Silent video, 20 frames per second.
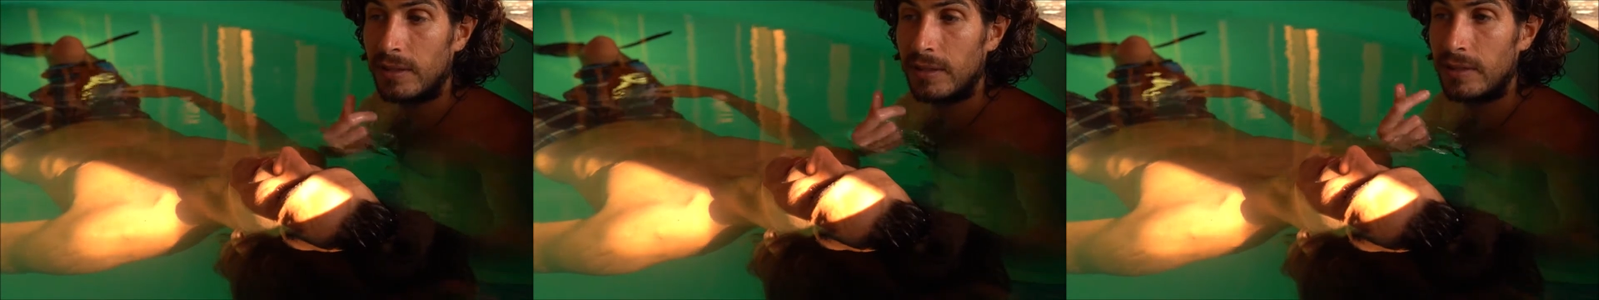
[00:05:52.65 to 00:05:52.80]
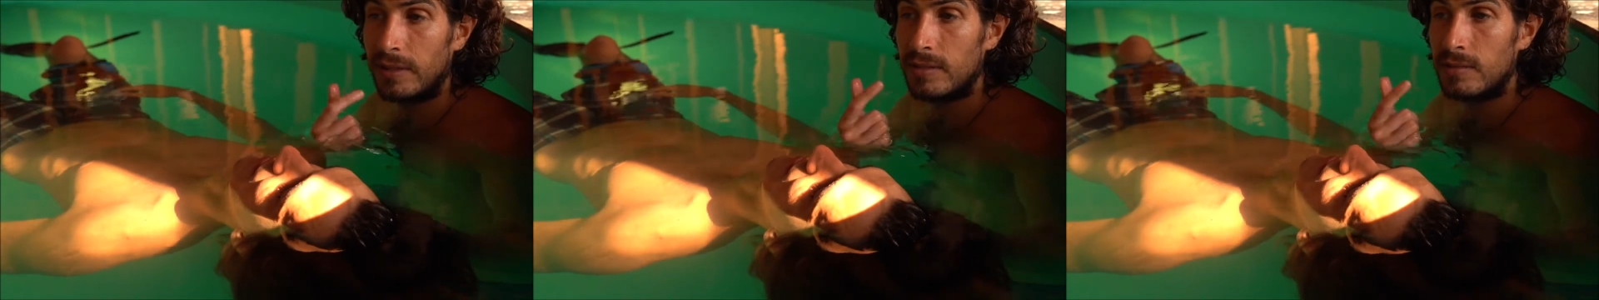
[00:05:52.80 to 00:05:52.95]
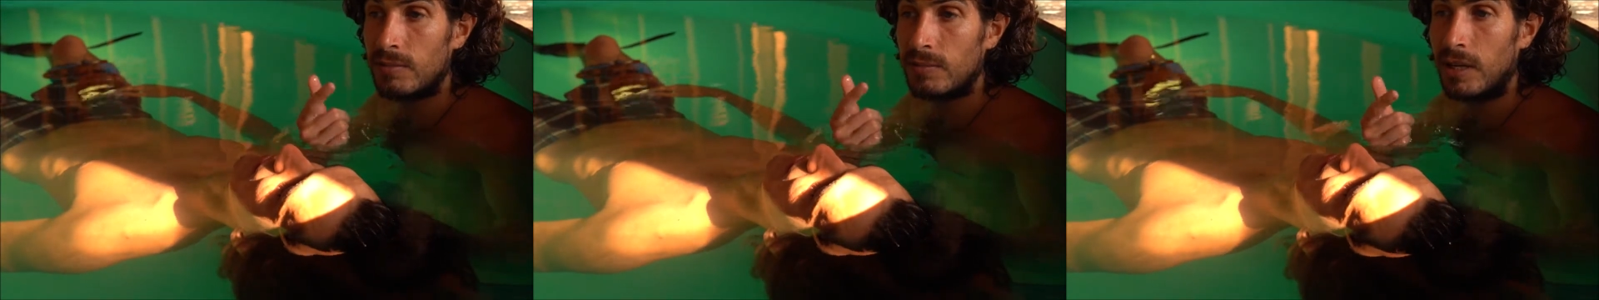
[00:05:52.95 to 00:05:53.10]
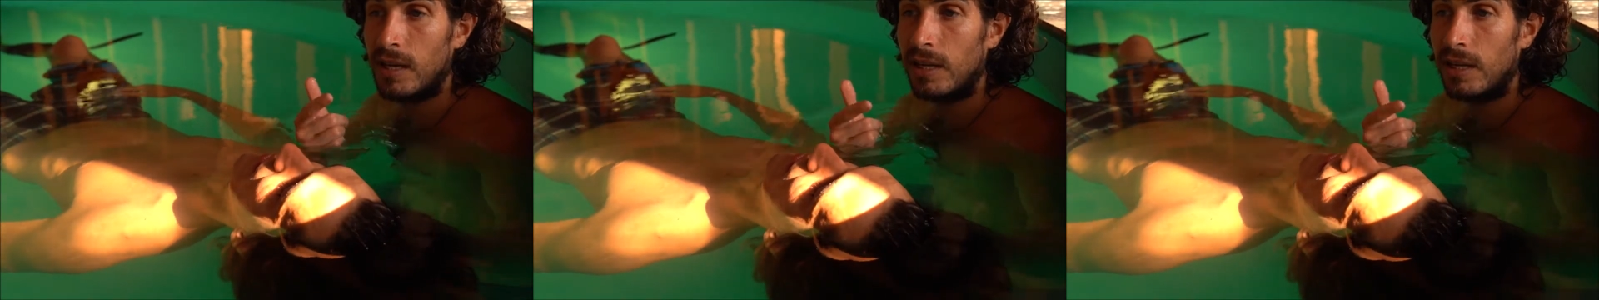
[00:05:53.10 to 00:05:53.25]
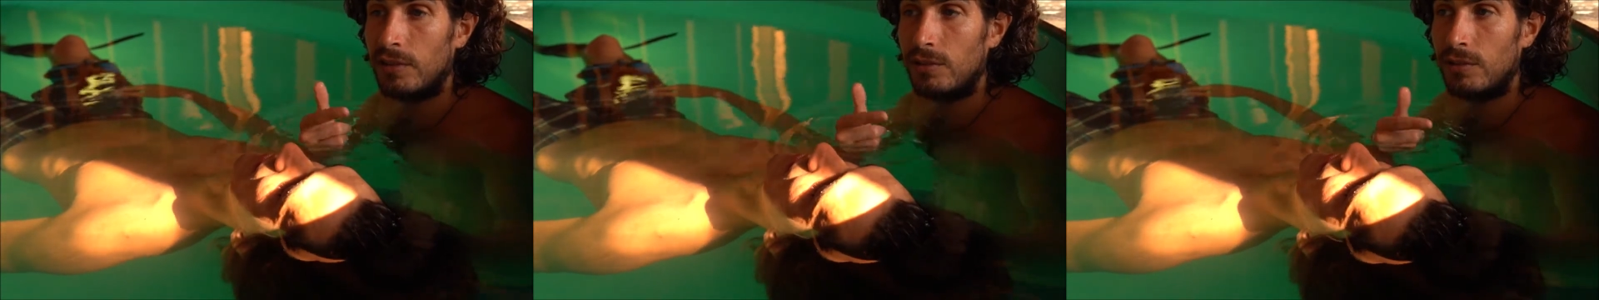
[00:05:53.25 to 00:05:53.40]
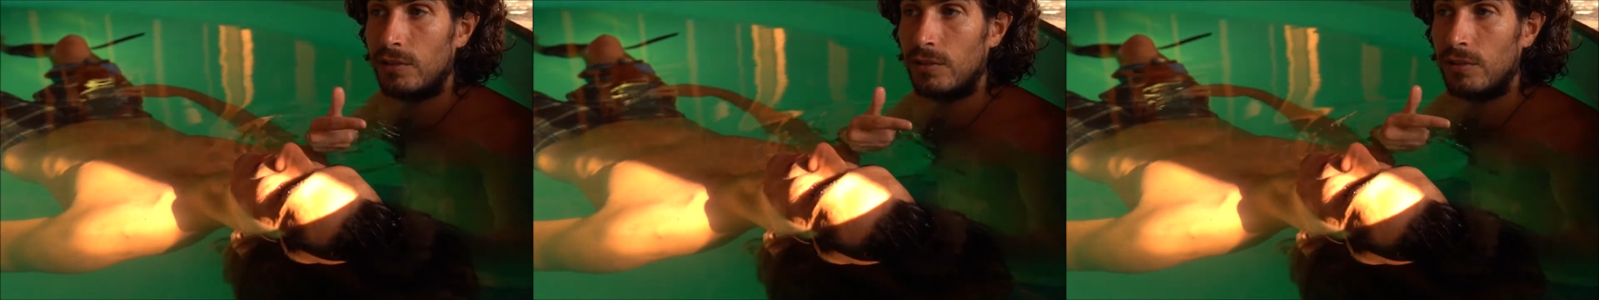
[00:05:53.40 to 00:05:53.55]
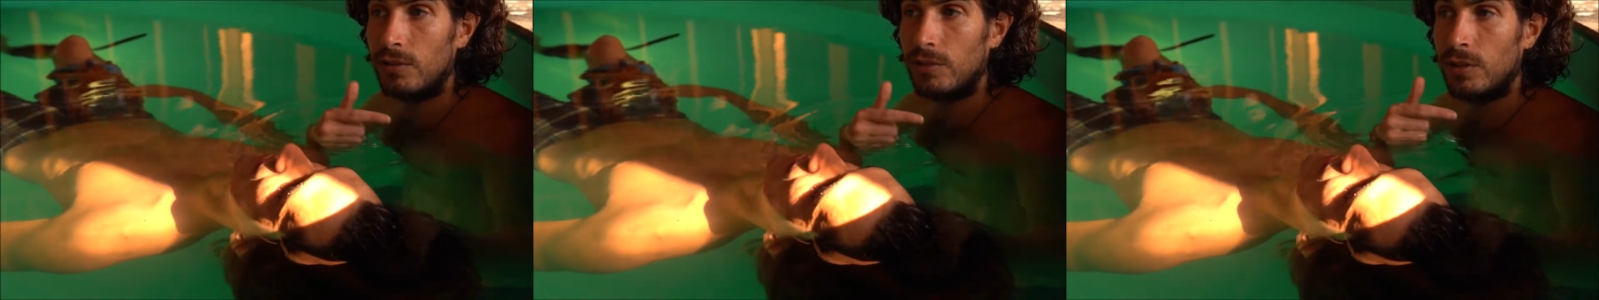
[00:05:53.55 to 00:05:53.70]
his
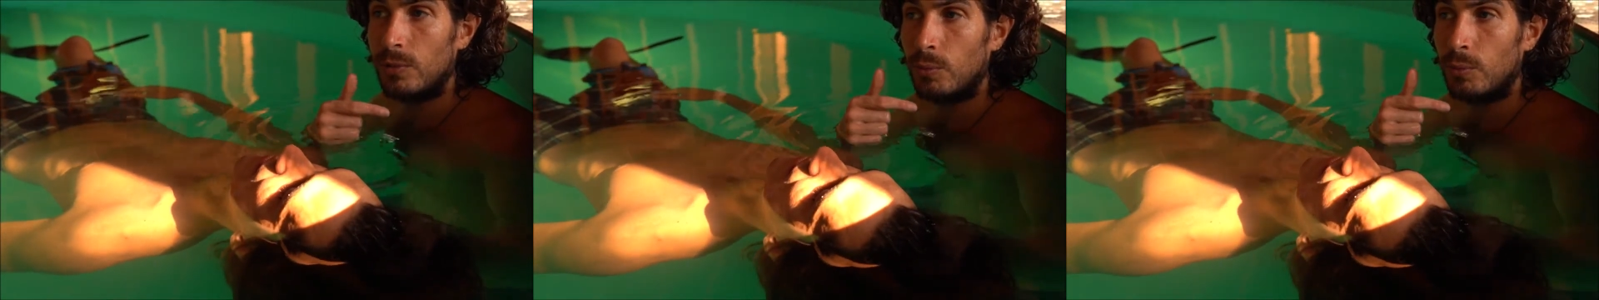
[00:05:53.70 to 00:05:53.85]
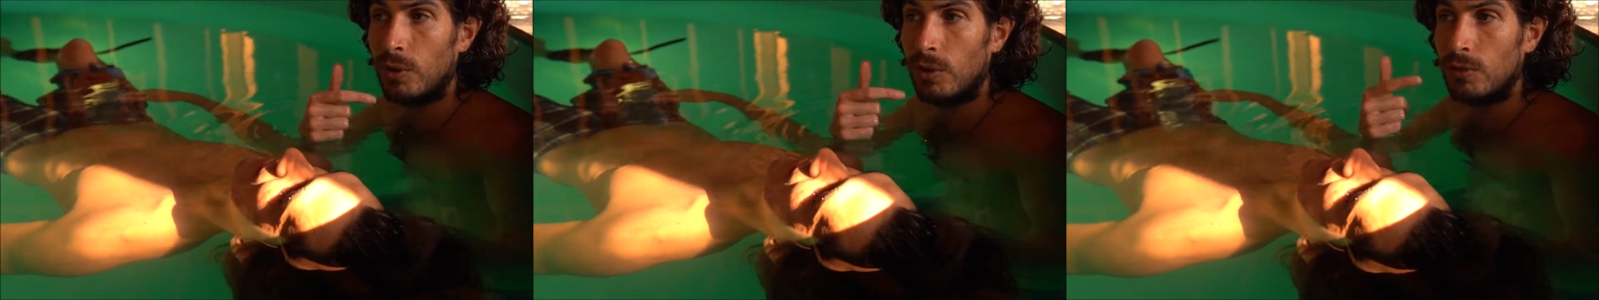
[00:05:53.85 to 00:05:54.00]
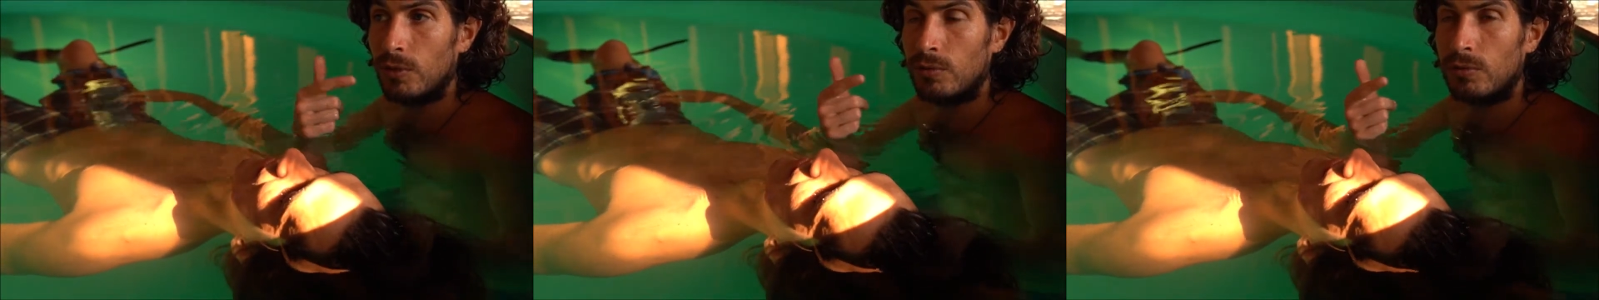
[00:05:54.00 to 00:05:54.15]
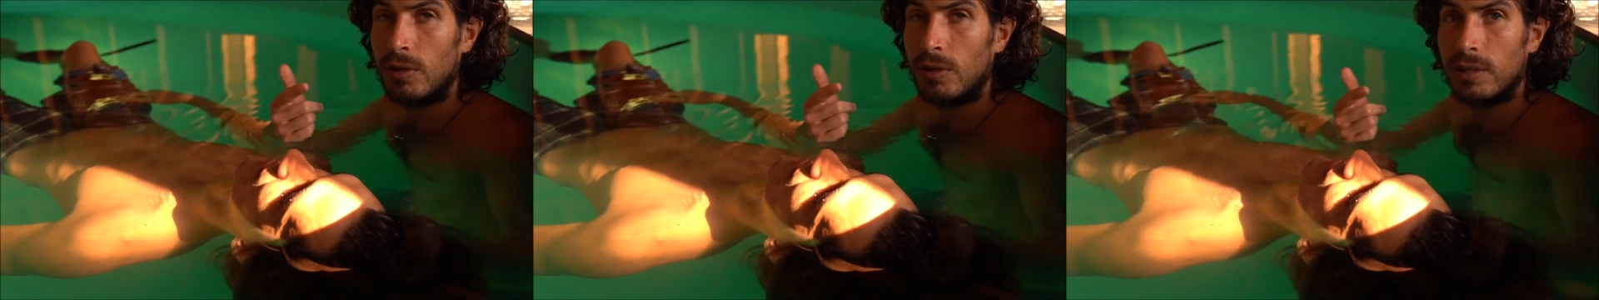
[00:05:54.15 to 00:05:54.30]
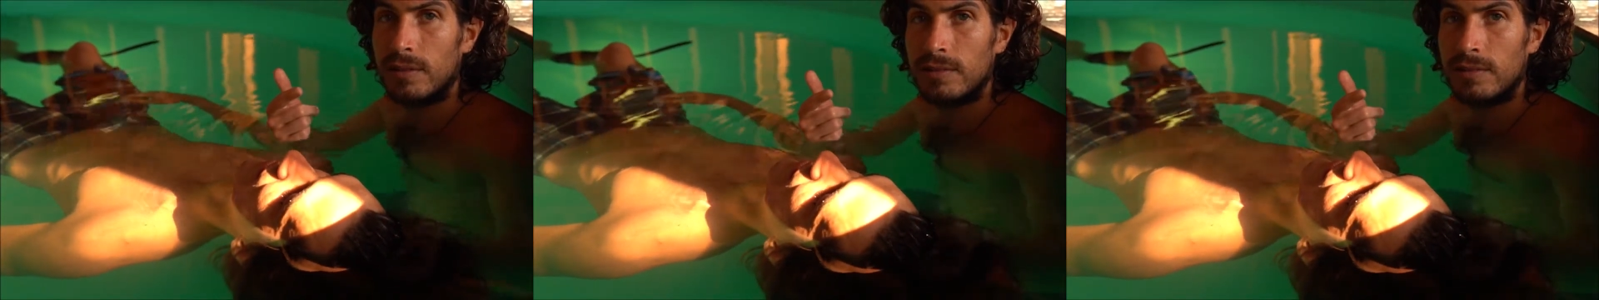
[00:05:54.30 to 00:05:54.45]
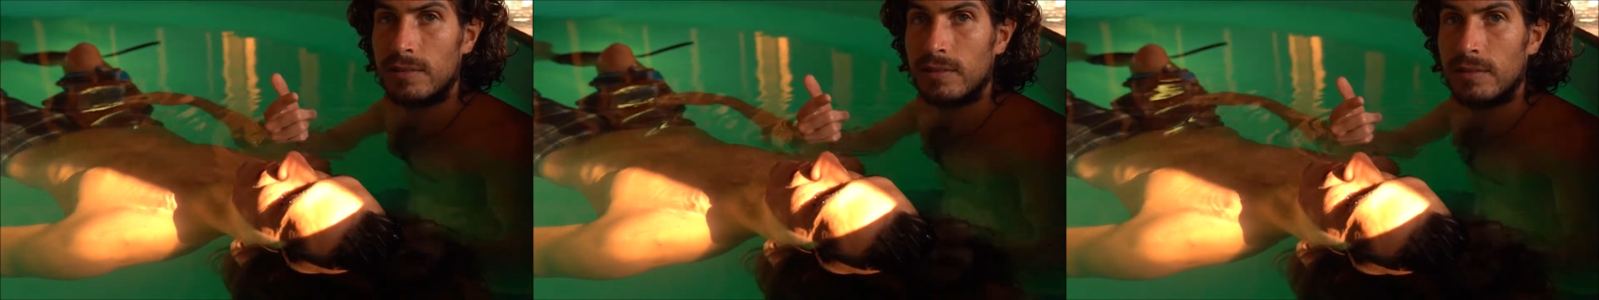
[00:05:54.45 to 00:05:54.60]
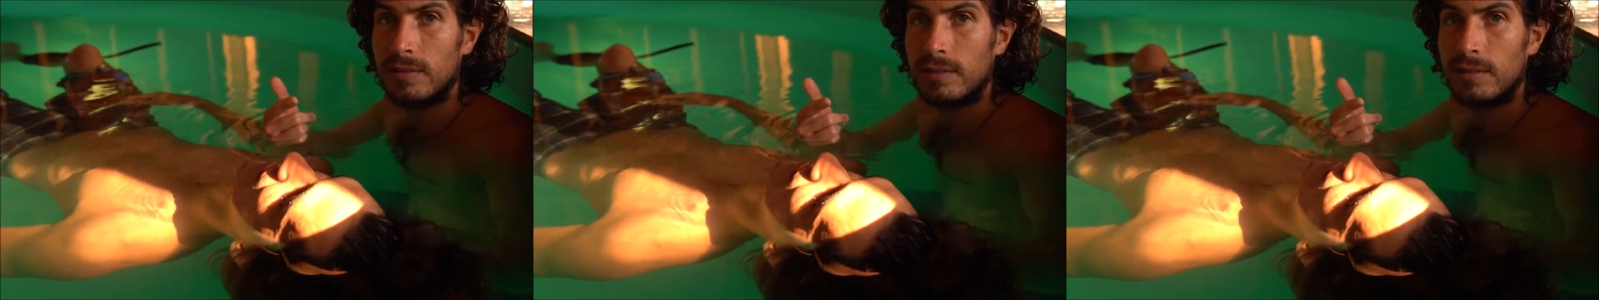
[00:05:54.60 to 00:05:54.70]
relationship with trust,